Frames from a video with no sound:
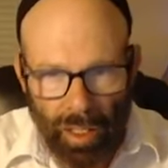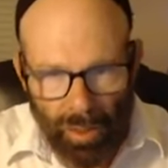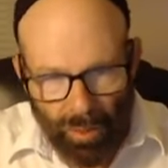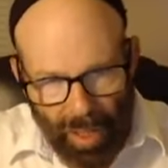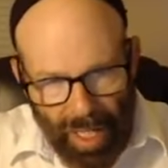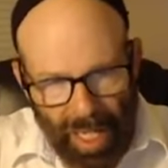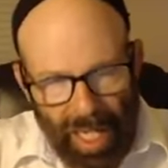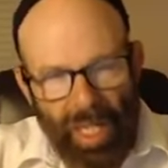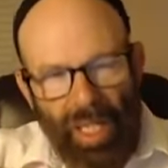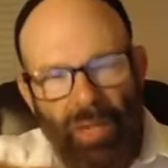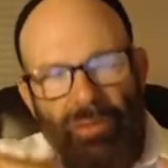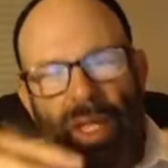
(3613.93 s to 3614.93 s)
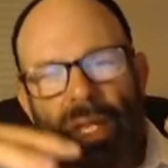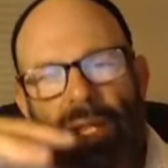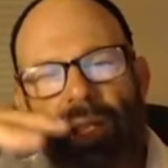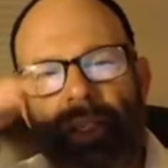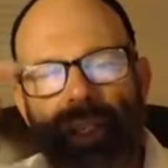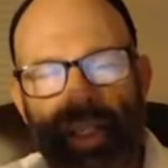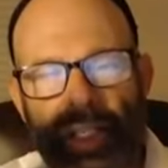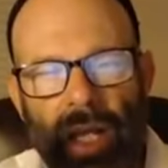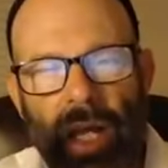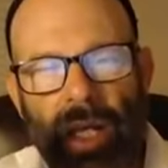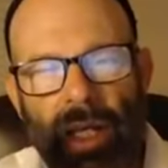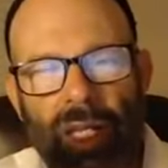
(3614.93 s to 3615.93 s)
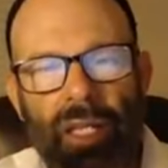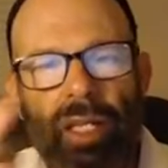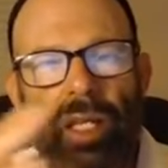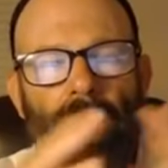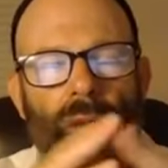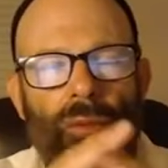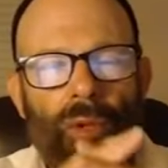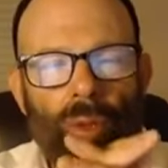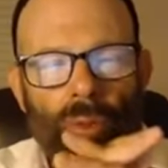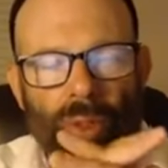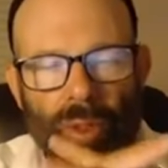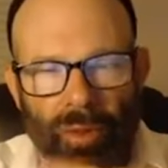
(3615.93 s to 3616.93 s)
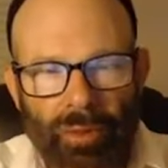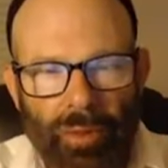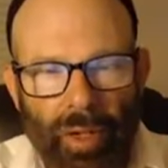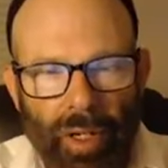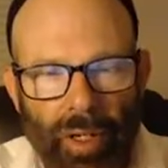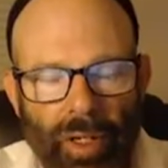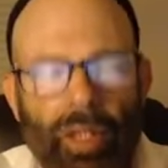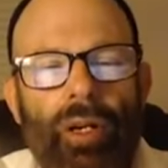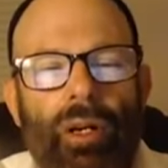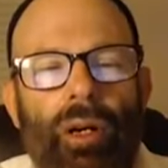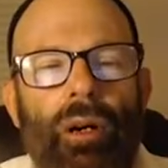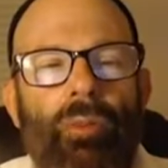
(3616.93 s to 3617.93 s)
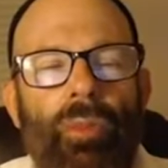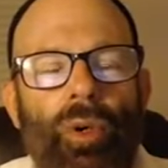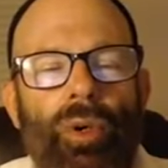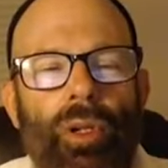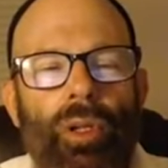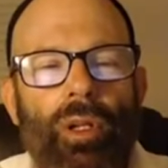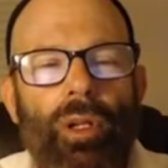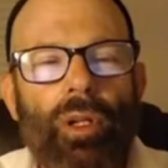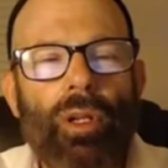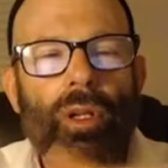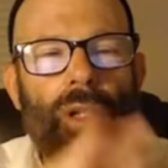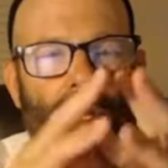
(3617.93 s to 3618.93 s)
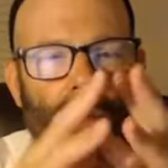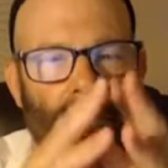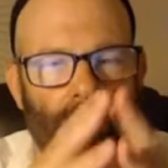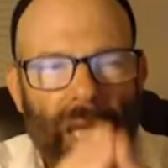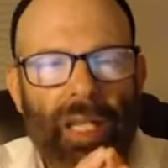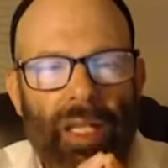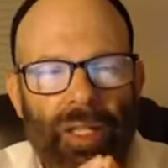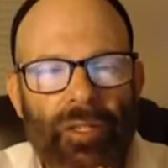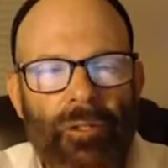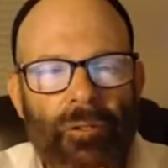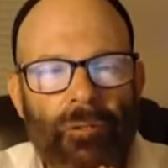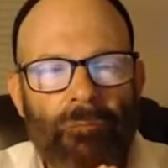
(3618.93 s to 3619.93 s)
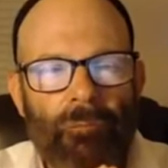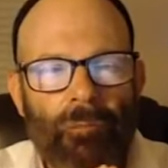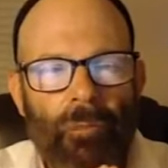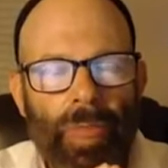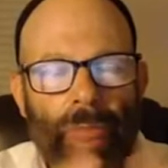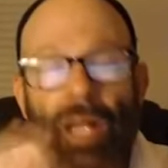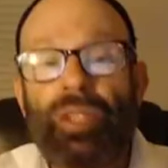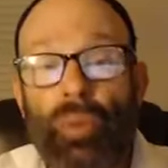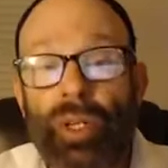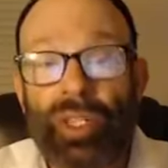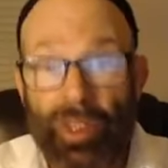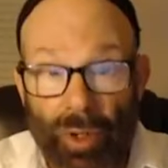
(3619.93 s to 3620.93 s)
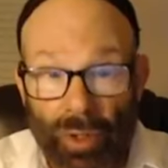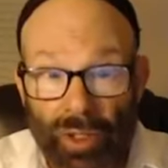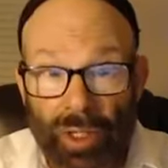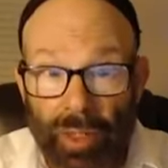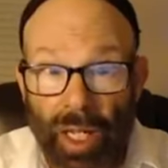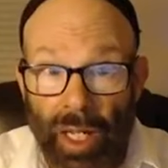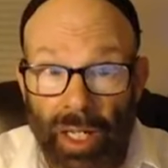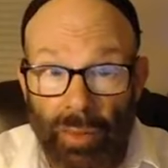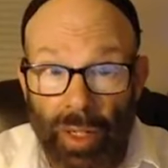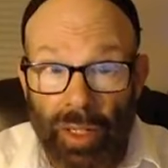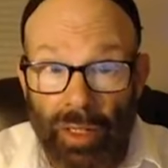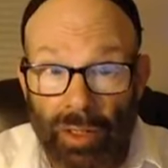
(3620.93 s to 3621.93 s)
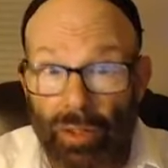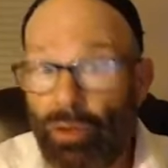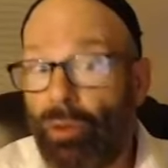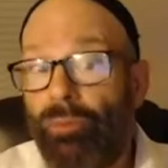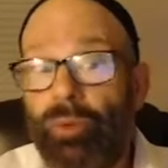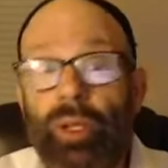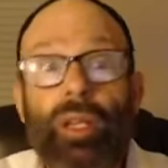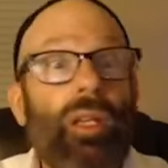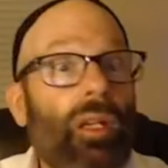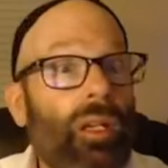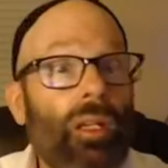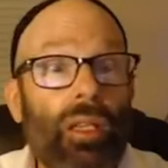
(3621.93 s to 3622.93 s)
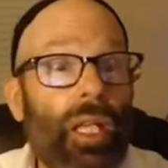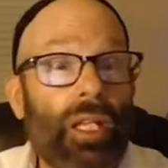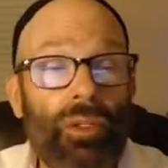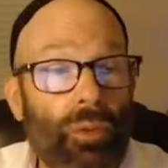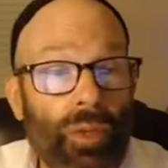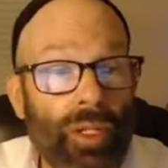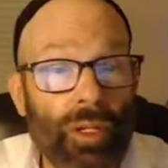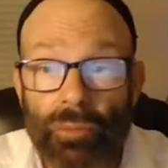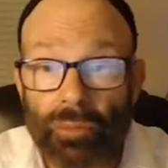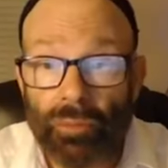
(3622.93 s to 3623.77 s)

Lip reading: We're elevating society, in which we find hormonal balance. That's the way it's supposed to be anyway. So hopefully that's what we do.